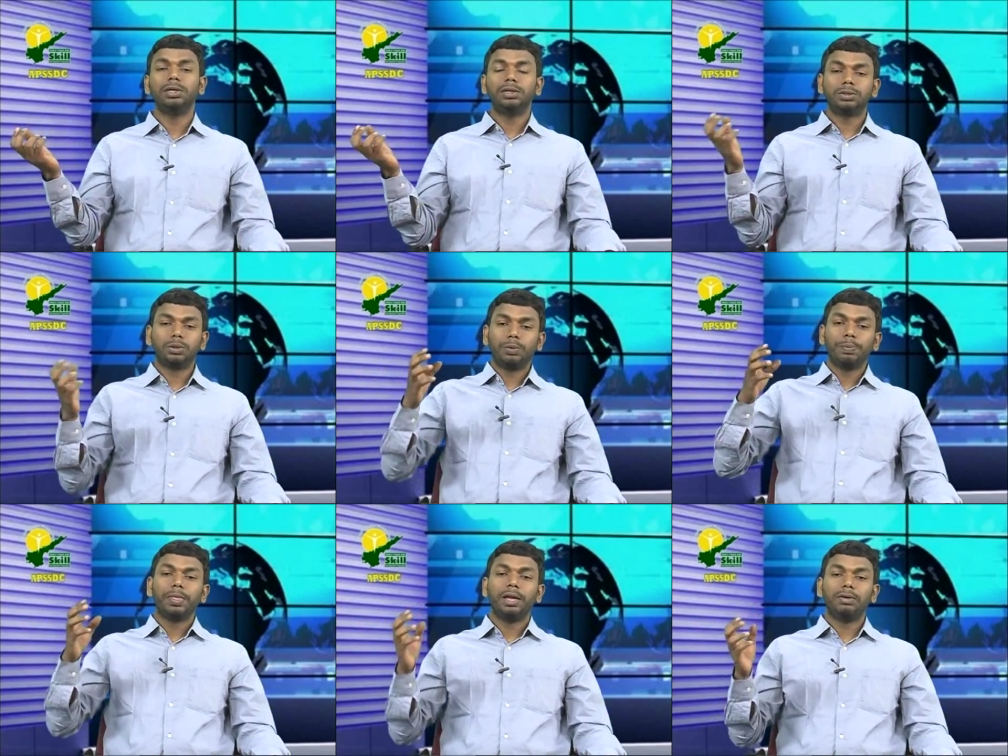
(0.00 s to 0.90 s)
So,
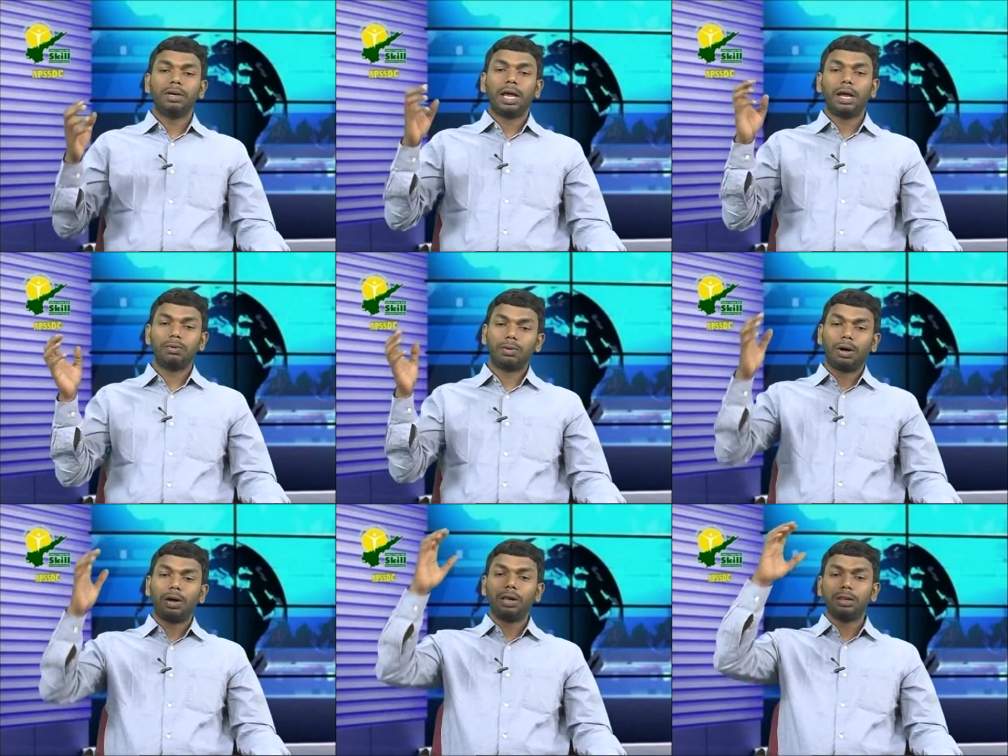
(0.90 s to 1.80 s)
it will have
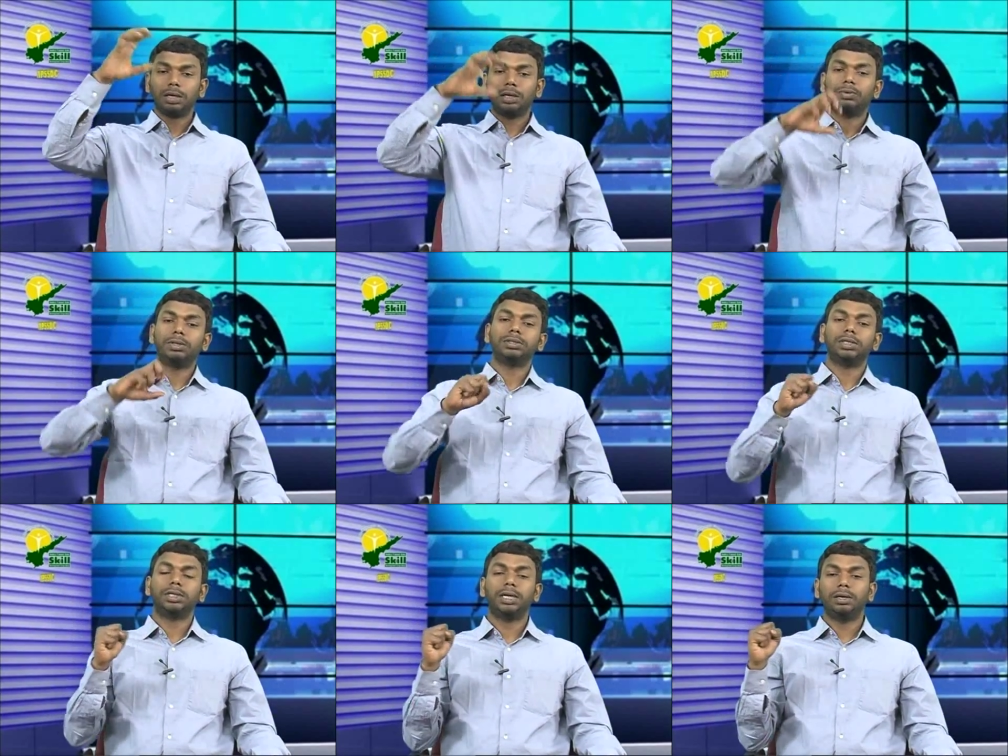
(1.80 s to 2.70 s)
all the keywords
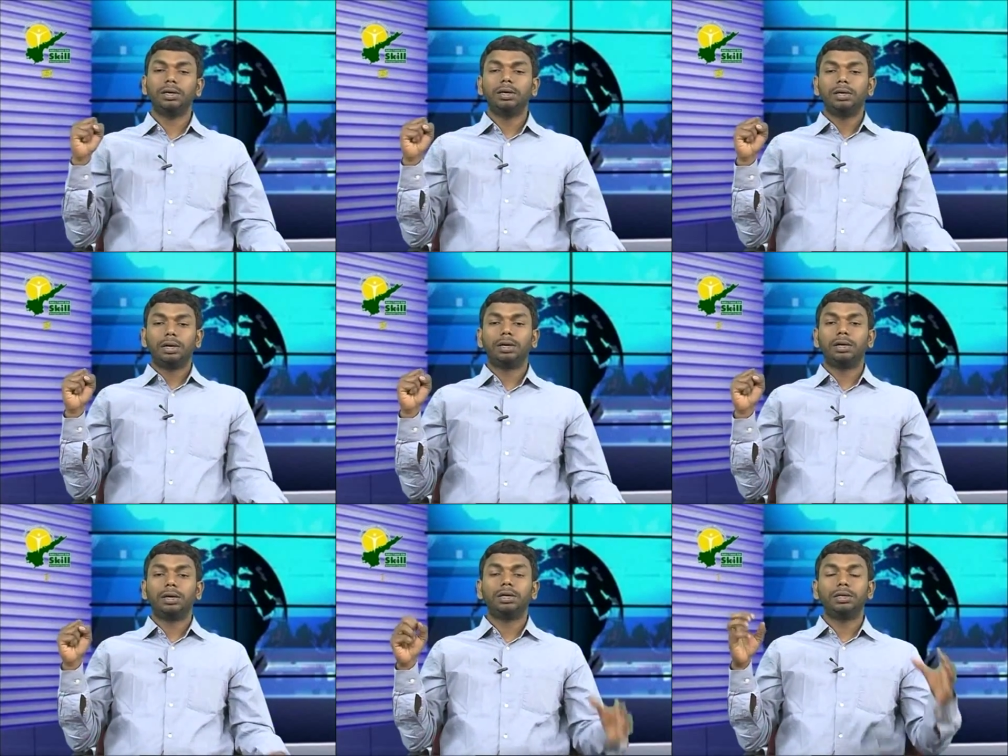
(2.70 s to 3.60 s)
assigned.
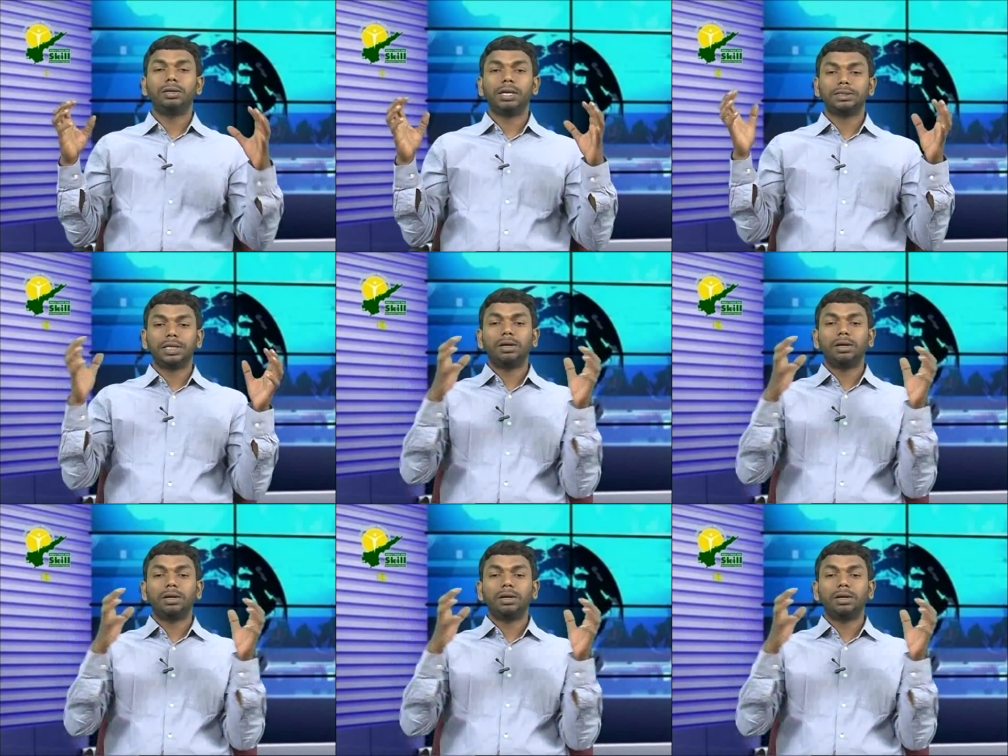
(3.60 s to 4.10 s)
It will assign